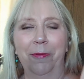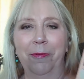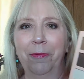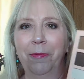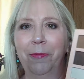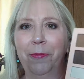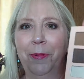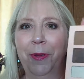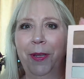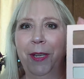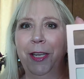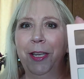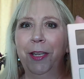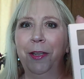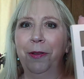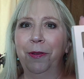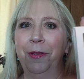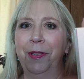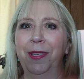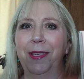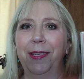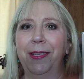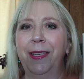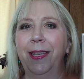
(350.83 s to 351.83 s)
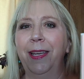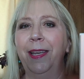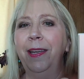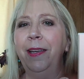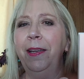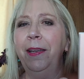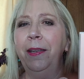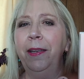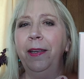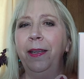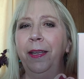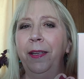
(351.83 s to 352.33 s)
when you see
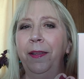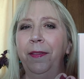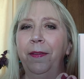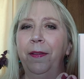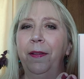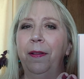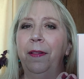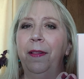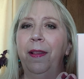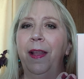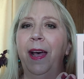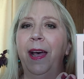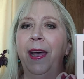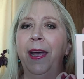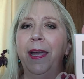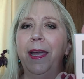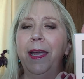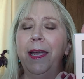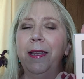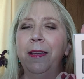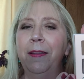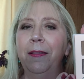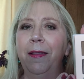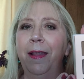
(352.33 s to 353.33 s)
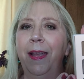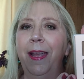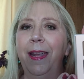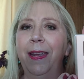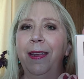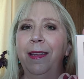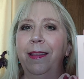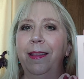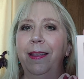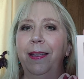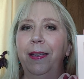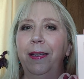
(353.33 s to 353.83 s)
it in the light
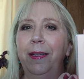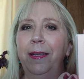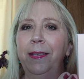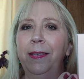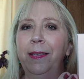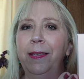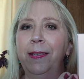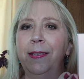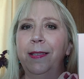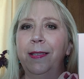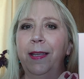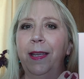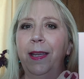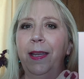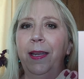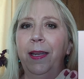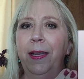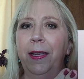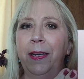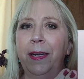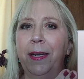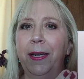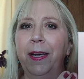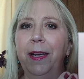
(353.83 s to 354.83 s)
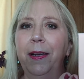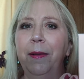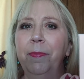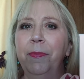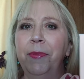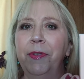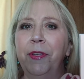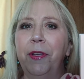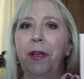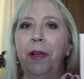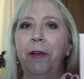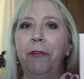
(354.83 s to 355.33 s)
like this, it
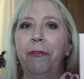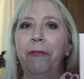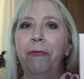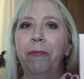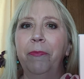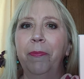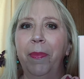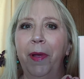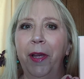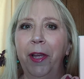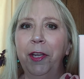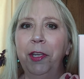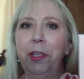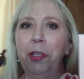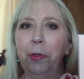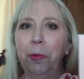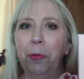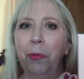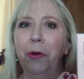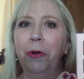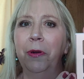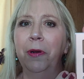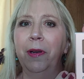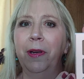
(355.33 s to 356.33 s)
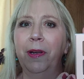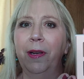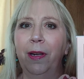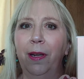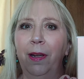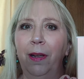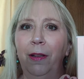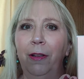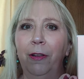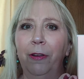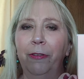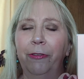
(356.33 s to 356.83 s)
comes off much more
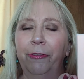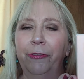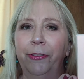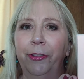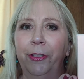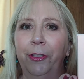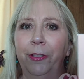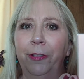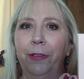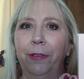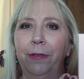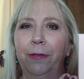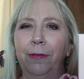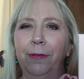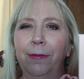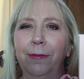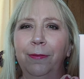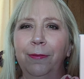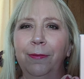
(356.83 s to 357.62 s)
colorful